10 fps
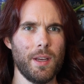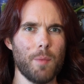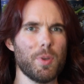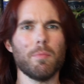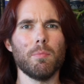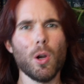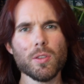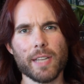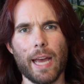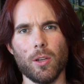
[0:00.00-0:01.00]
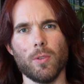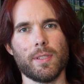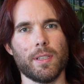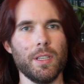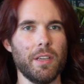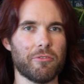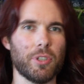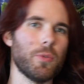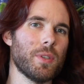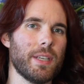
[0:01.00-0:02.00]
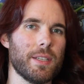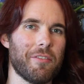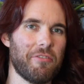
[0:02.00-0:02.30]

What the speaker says: But most adults can hear frequencies of